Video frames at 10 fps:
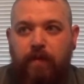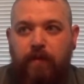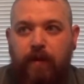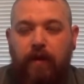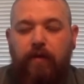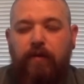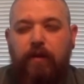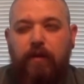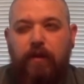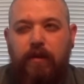Now,
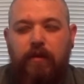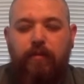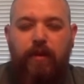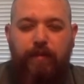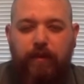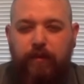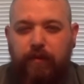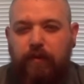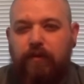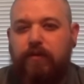in the prepping
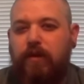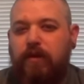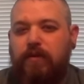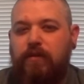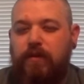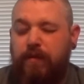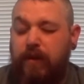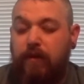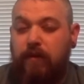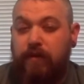community, there's also
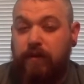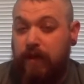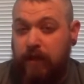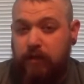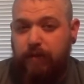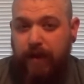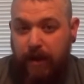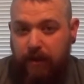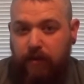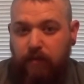something known as an I.N.C.H
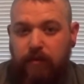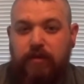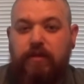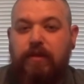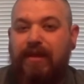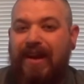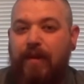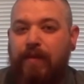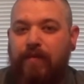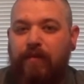bag, which is an
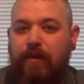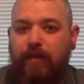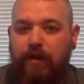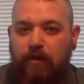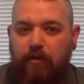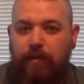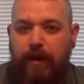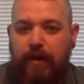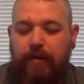I'm never coming home bag.